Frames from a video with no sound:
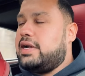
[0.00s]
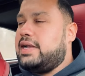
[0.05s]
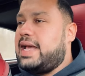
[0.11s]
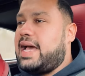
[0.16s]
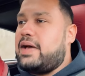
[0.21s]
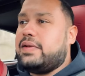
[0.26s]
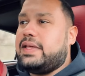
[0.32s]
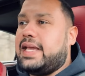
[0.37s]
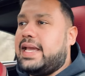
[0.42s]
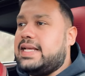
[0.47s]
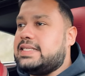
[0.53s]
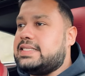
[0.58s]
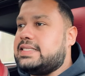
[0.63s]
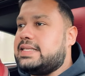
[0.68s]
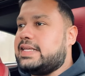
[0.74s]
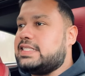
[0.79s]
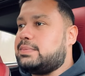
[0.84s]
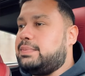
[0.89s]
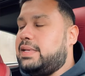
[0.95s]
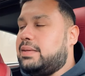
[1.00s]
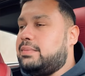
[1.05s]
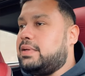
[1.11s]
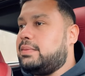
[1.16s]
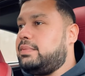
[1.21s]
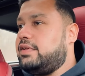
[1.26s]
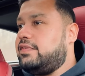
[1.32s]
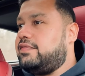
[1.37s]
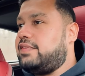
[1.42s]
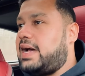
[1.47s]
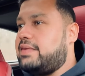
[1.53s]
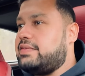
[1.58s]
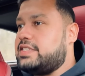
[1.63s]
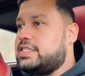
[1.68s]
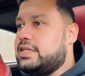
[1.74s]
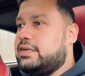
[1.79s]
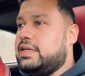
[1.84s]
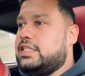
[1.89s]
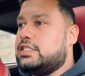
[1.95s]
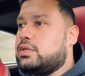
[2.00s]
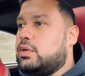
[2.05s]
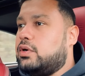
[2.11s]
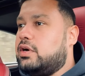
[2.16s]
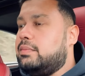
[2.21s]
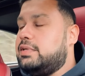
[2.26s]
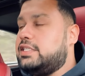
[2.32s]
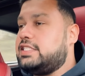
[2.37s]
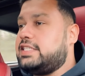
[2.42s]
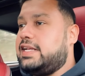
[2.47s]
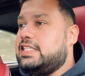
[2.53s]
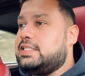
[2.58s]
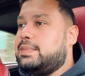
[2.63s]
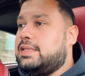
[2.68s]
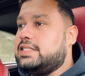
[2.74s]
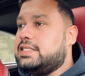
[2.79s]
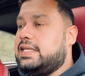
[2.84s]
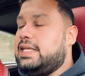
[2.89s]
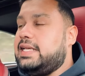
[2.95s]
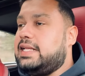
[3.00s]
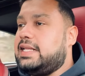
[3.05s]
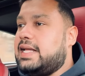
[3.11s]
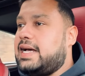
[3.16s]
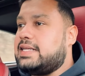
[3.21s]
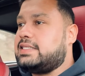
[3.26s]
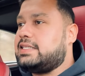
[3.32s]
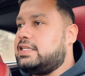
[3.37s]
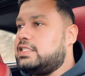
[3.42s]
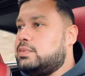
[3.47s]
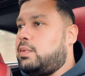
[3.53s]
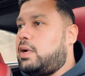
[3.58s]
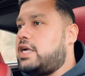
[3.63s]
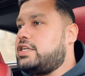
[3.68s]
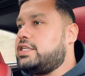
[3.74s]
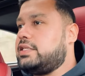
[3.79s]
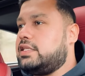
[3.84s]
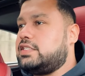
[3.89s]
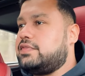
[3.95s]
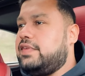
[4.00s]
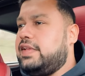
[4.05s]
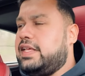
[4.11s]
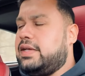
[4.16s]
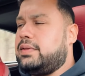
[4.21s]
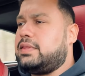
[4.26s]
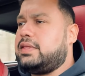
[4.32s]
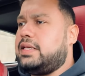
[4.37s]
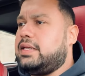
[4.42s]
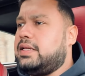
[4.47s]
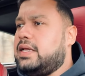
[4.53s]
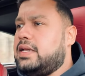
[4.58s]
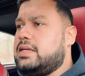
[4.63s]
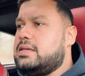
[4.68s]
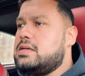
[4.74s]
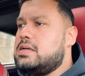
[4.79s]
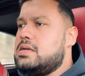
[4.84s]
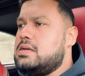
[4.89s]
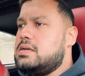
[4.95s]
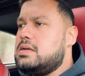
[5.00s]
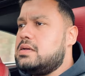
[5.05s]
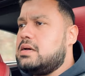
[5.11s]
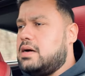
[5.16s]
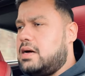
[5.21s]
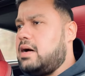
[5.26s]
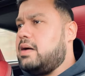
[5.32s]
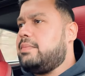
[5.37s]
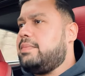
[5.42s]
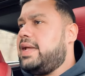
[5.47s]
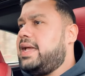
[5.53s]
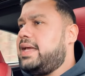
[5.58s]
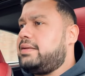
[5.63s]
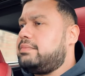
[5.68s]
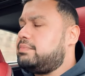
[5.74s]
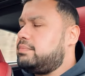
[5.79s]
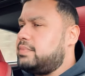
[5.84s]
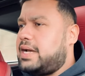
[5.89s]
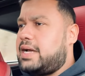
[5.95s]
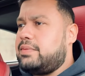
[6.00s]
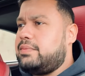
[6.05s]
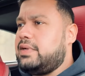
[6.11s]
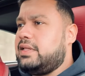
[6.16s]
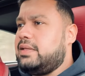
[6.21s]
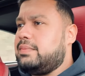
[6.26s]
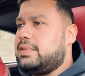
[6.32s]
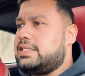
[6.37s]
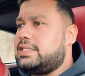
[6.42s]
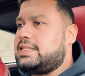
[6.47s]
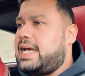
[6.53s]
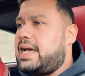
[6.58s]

an Audi A six, B M W five series, or a Mercedes-Benz E-Class is watching this video thinking, oh man, I really missed